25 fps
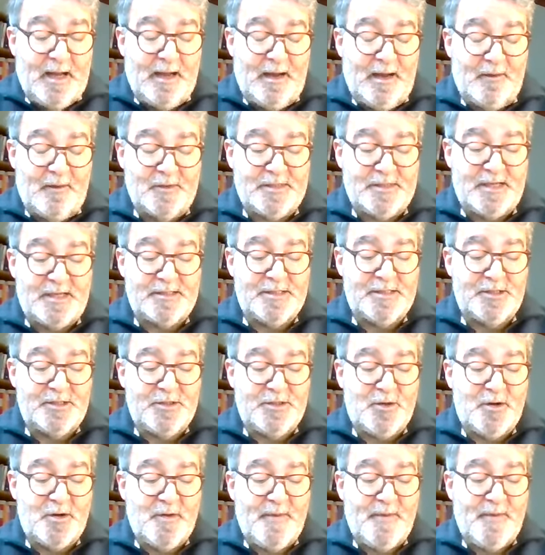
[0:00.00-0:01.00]
was asked to
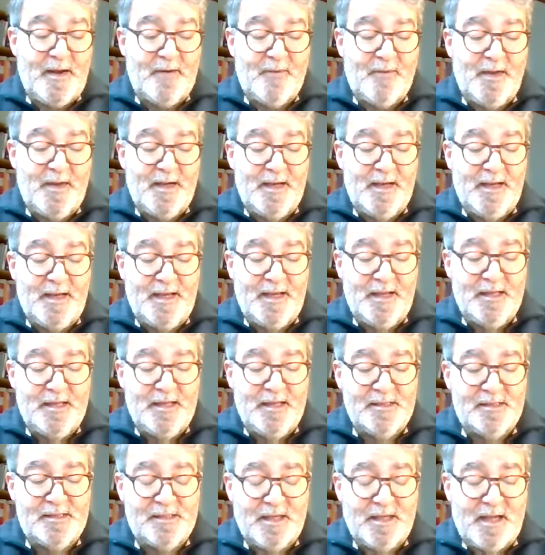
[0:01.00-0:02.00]
talk about really
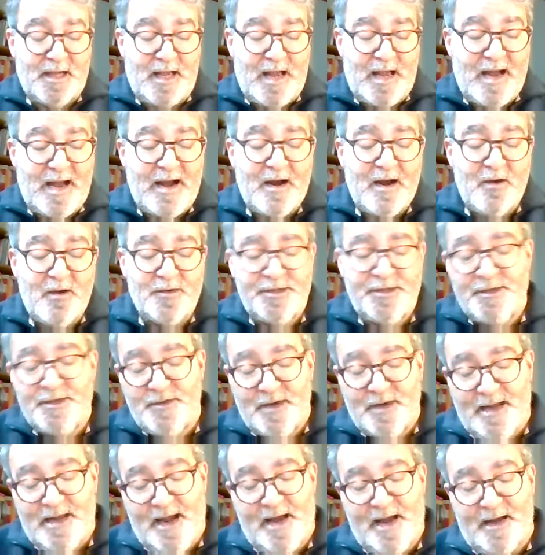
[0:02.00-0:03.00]
is, how do you
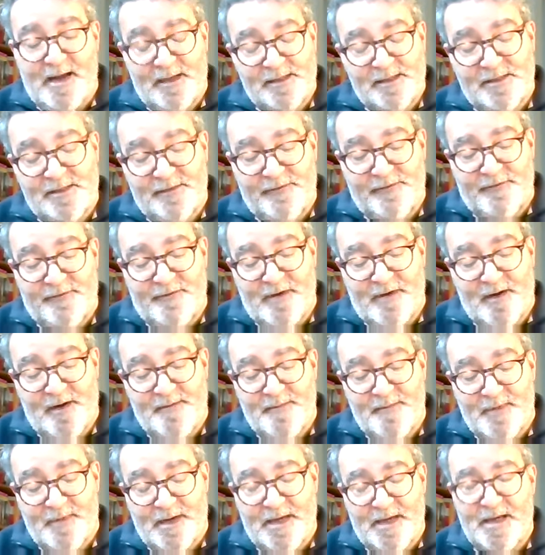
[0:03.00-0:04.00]
get
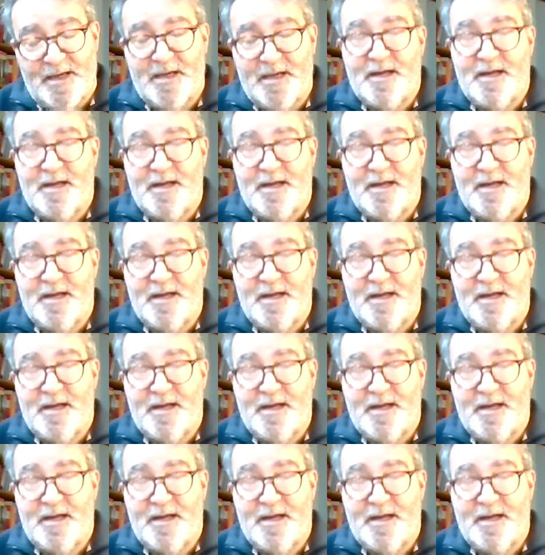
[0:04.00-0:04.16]
from